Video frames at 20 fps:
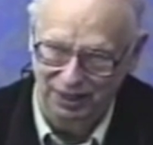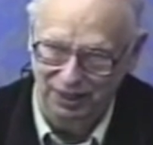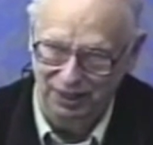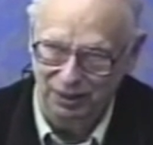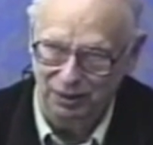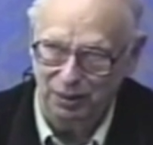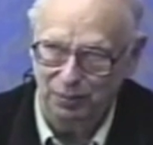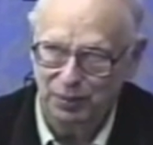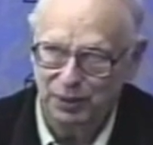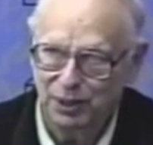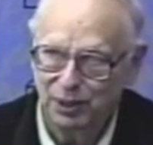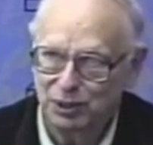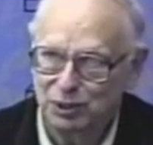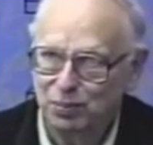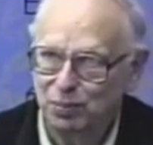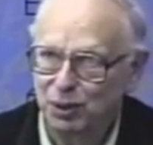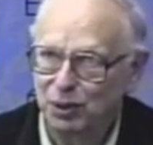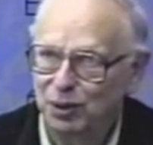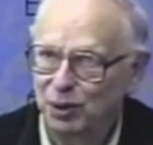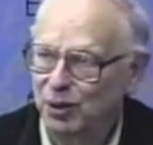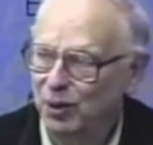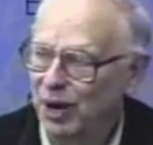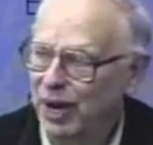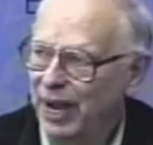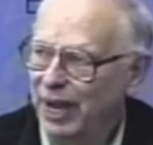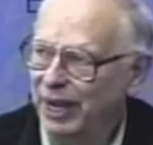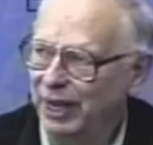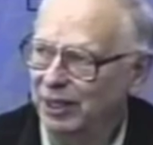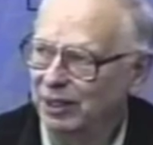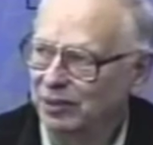it appears
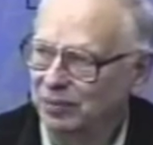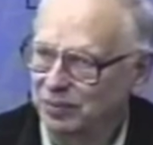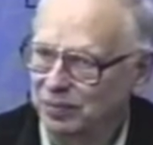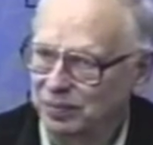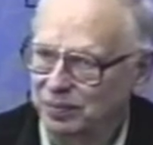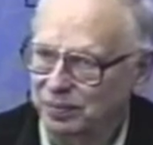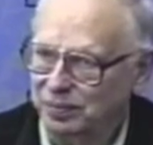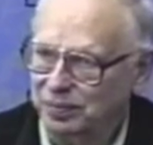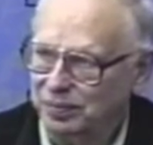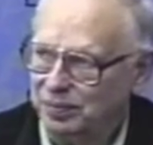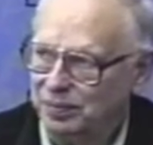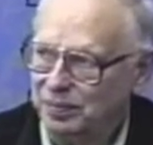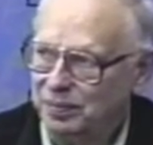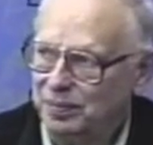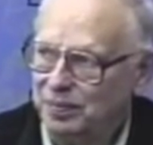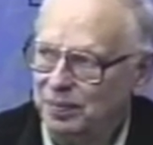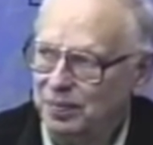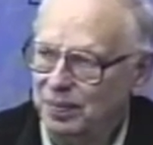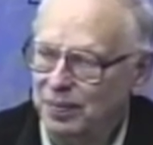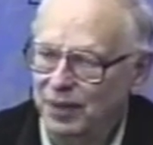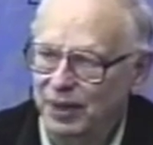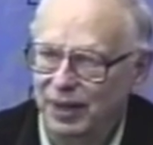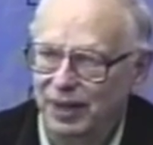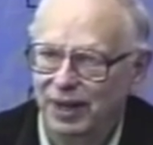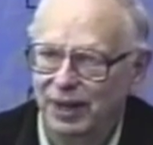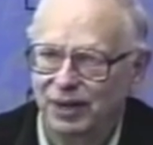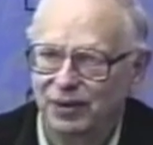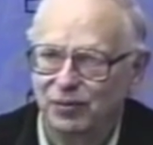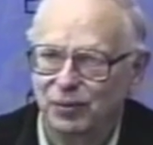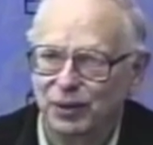blue-gray. And